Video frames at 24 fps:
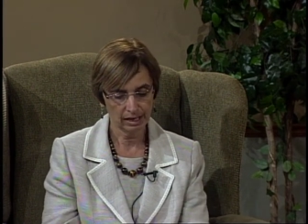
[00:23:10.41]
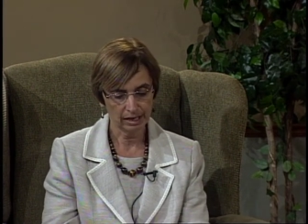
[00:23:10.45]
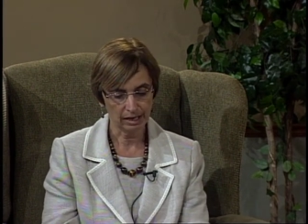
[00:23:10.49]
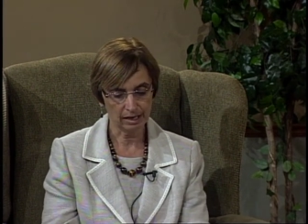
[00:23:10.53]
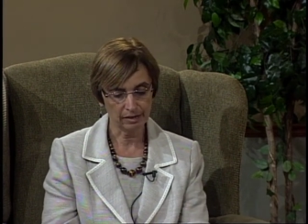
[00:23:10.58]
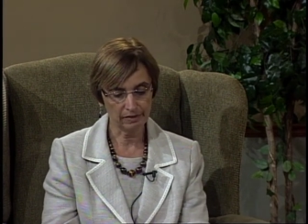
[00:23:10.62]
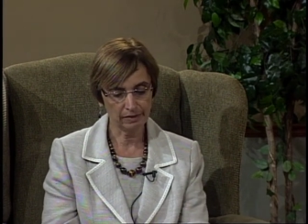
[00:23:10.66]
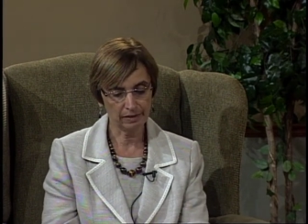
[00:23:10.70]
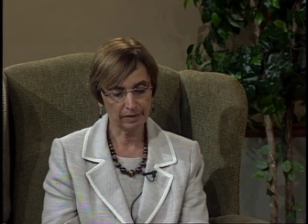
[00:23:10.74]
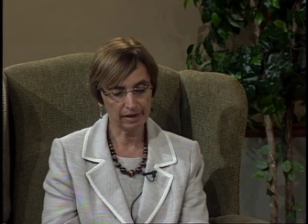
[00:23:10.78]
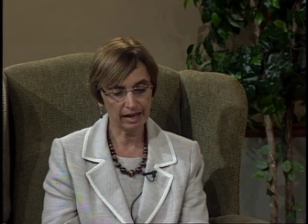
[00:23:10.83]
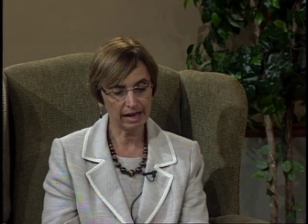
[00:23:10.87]

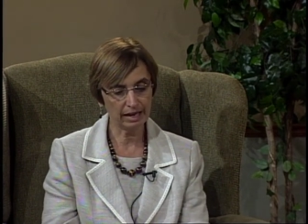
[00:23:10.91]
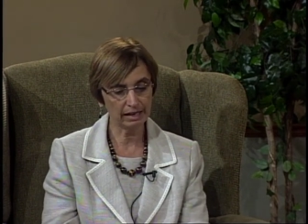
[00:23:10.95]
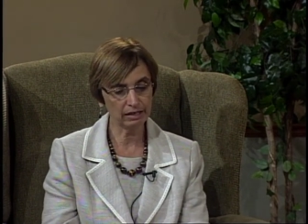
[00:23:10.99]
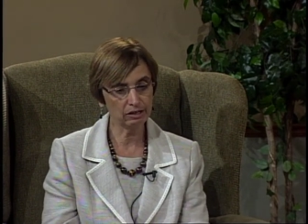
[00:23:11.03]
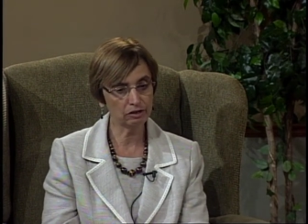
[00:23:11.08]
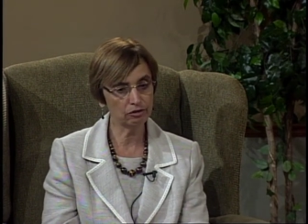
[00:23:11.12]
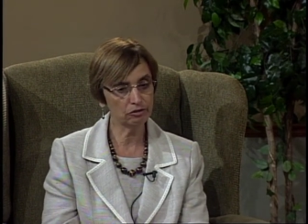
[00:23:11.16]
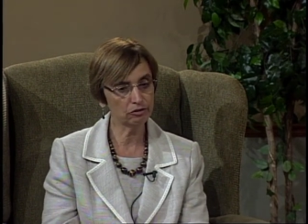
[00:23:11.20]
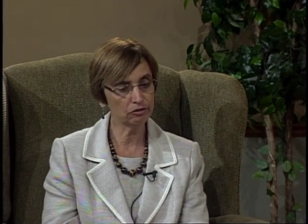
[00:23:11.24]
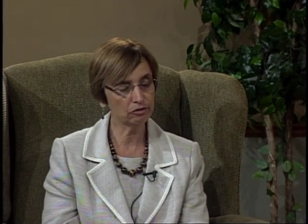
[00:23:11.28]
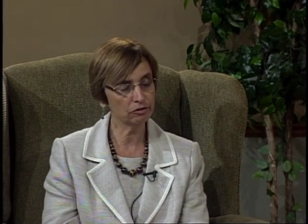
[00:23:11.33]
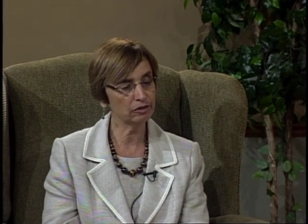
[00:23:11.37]
And that
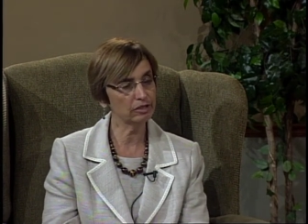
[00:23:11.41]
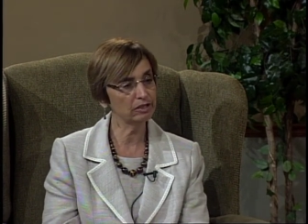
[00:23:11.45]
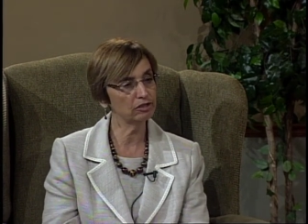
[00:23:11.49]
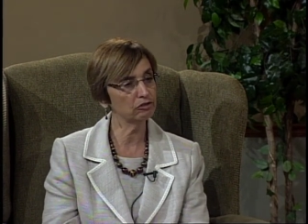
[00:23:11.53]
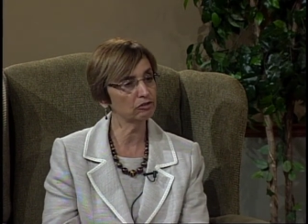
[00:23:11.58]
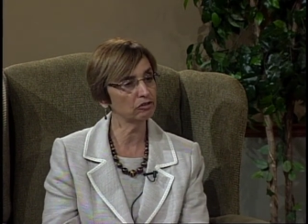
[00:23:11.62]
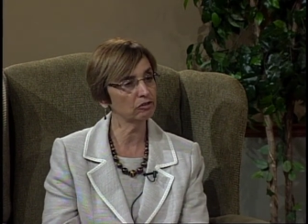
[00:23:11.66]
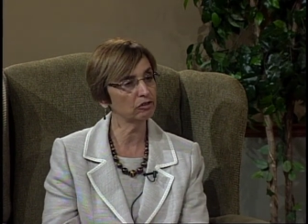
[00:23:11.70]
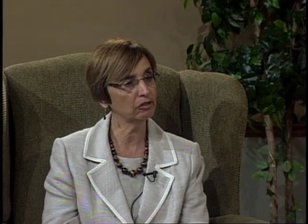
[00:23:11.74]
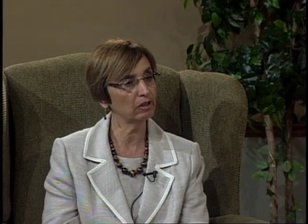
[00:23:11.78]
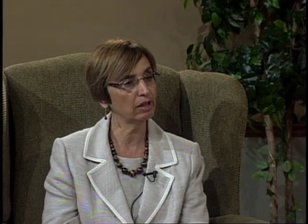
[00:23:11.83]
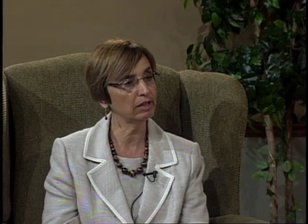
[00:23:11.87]
is
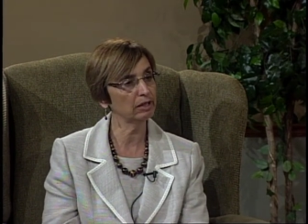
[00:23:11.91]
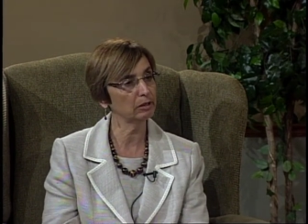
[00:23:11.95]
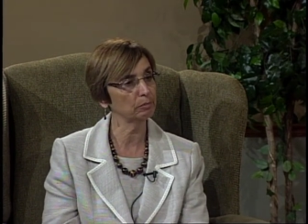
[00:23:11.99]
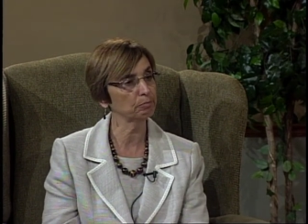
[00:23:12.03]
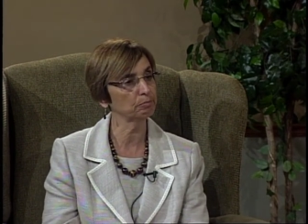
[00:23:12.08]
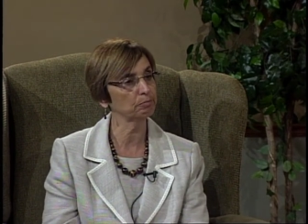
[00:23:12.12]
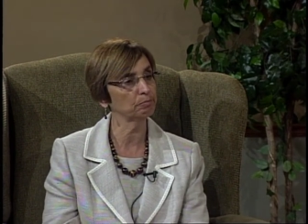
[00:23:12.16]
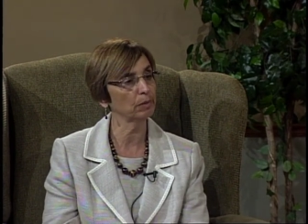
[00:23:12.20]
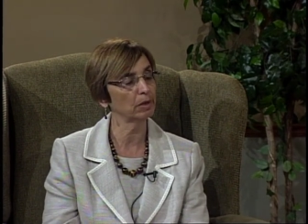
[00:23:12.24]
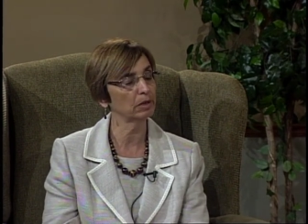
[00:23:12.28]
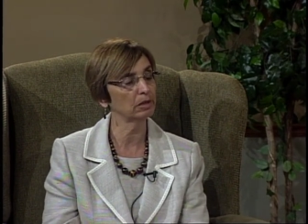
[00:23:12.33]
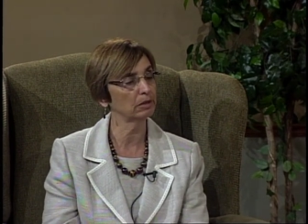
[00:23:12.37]
things like
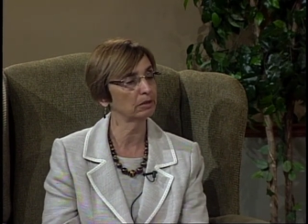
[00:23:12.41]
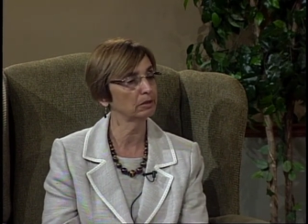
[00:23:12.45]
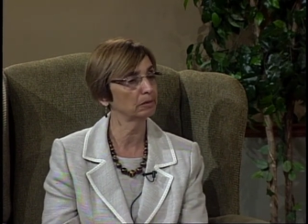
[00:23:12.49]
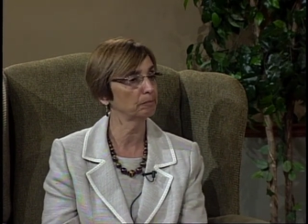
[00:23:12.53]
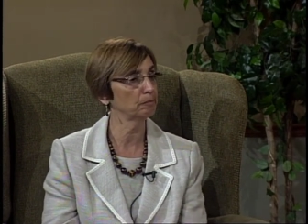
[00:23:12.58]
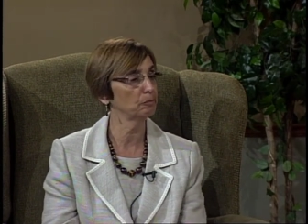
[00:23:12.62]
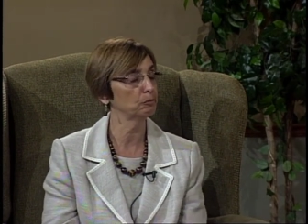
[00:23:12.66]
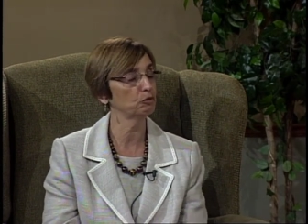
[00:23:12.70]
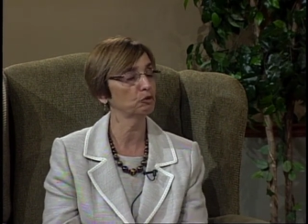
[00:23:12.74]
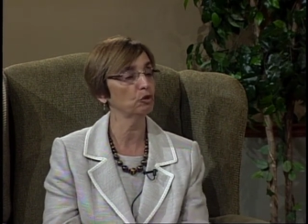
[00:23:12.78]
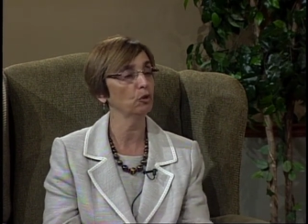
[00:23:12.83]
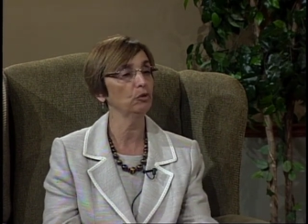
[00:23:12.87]
uh,
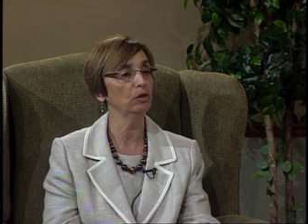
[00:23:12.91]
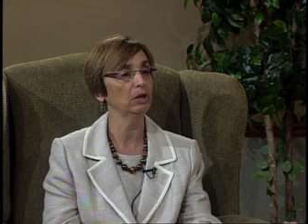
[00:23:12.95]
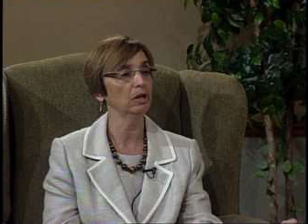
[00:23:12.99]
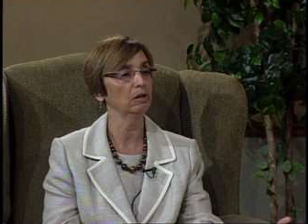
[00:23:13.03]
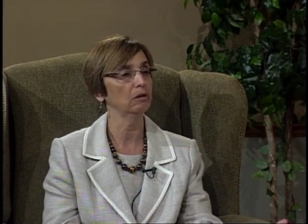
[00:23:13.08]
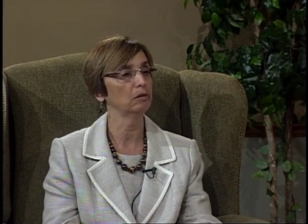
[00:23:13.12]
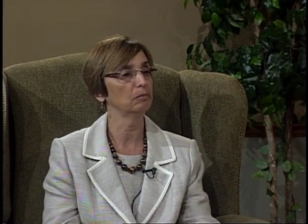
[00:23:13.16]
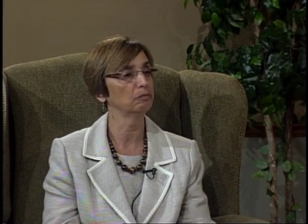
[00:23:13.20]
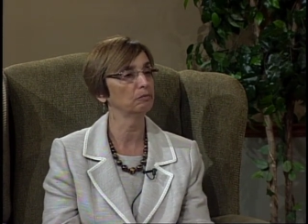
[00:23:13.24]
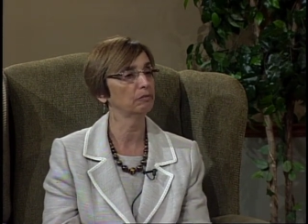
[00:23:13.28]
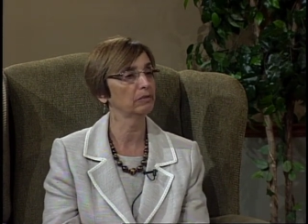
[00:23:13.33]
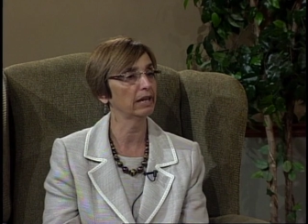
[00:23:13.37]

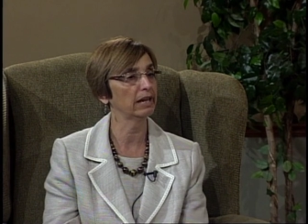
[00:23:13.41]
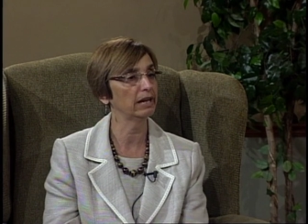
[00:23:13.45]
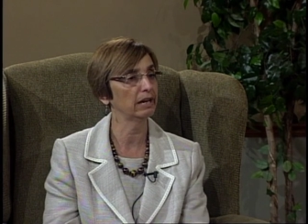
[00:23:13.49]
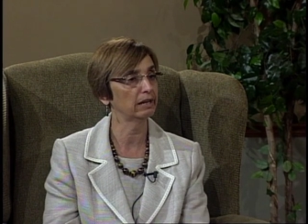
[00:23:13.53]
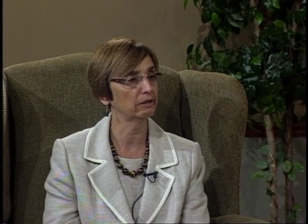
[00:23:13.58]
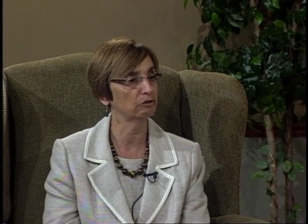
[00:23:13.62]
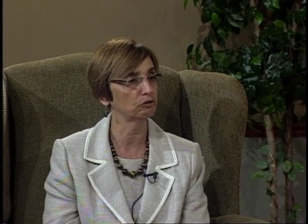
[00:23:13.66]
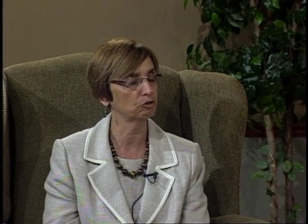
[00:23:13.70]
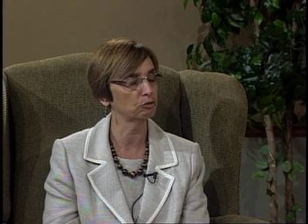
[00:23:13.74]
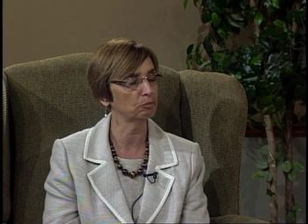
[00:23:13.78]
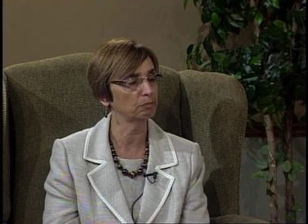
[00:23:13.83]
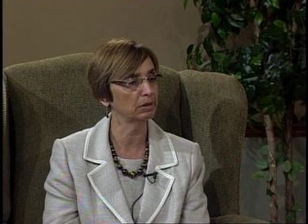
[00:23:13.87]
sodium
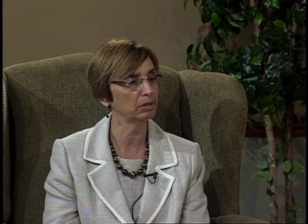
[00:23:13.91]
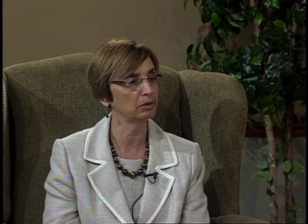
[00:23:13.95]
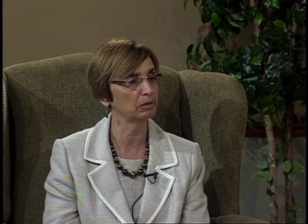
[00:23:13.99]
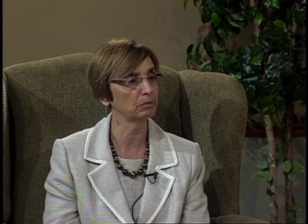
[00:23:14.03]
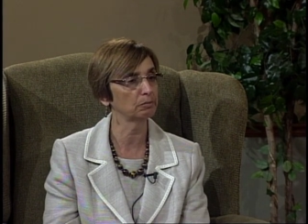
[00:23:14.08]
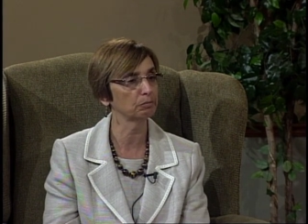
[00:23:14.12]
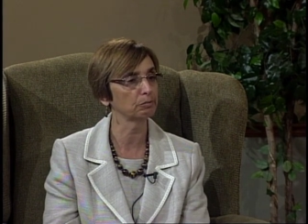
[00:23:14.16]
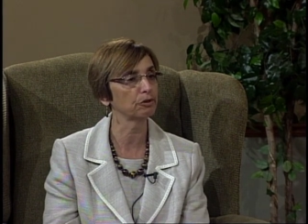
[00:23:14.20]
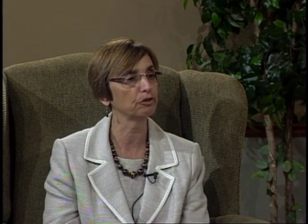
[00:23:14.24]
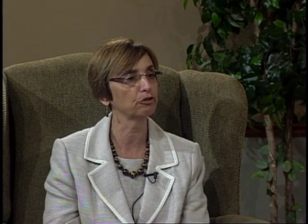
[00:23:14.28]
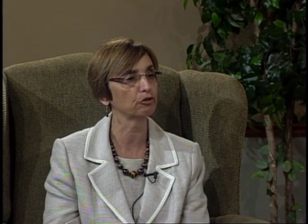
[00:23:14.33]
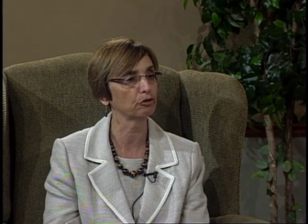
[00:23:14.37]
that's been a
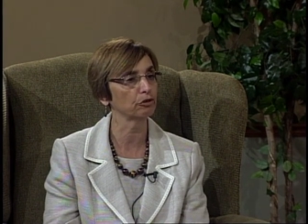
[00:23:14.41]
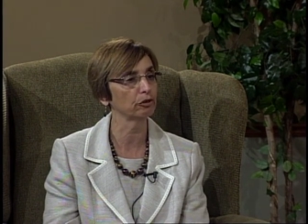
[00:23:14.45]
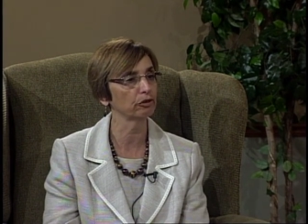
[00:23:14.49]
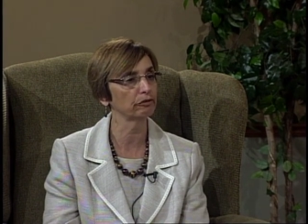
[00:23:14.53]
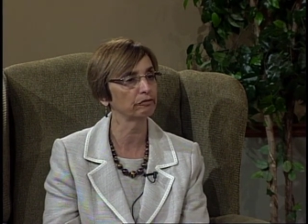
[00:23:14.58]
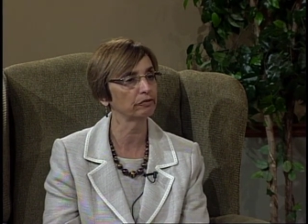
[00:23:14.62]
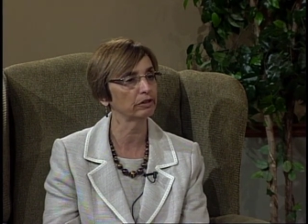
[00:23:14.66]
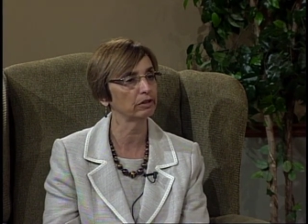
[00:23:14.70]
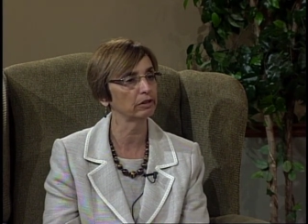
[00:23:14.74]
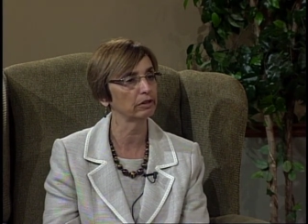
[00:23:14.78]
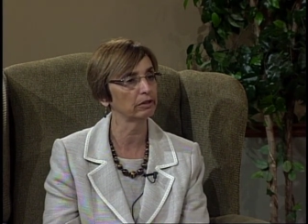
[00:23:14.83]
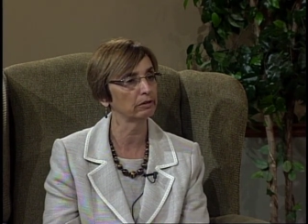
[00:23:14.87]

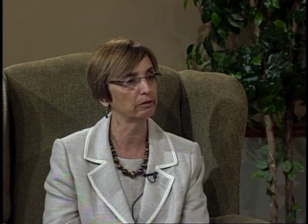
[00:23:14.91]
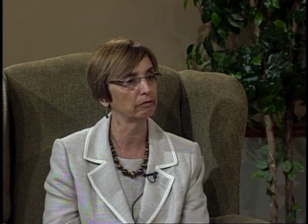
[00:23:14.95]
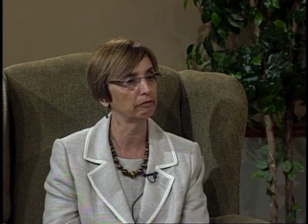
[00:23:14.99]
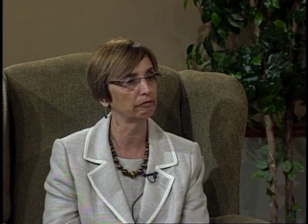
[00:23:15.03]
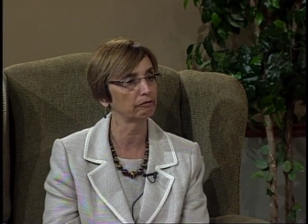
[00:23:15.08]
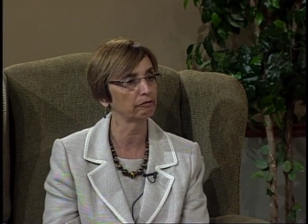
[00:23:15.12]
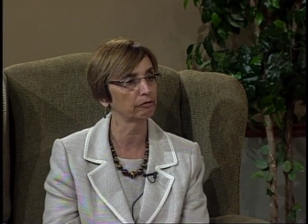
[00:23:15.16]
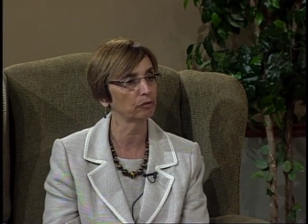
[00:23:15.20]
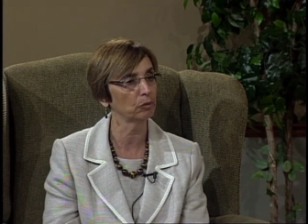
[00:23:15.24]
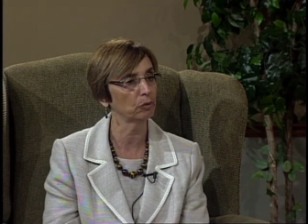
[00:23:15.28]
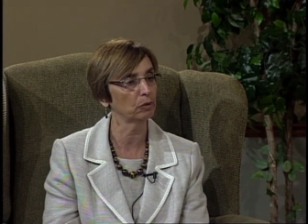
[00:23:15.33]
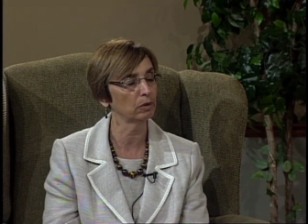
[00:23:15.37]

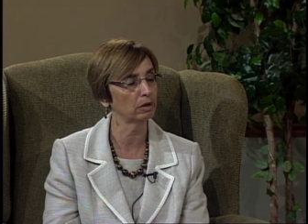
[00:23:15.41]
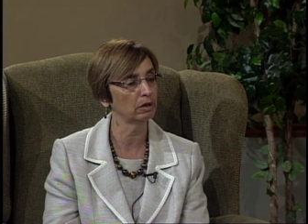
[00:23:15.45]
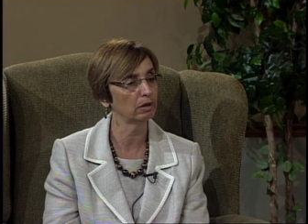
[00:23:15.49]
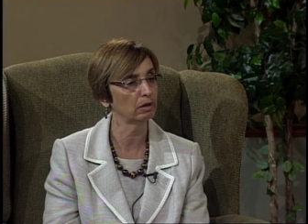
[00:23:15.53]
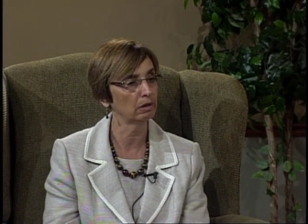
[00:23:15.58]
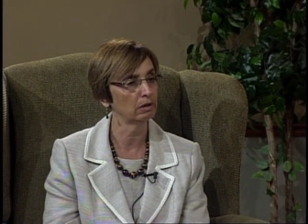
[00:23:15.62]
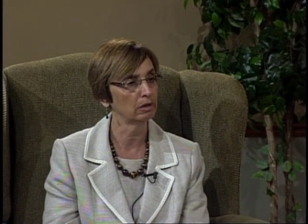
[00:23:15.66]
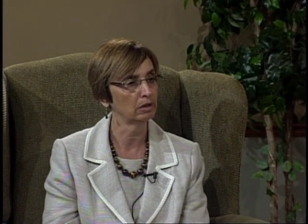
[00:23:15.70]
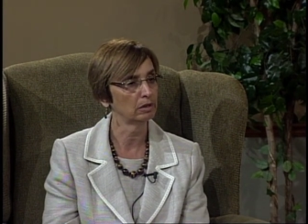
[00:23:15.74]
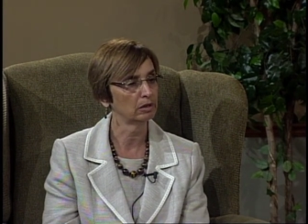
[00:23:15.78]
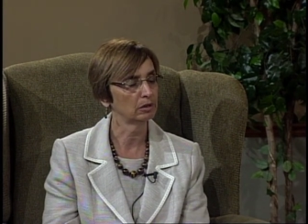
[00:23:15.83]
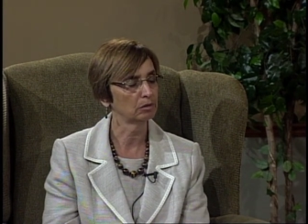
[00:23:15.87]
preservative for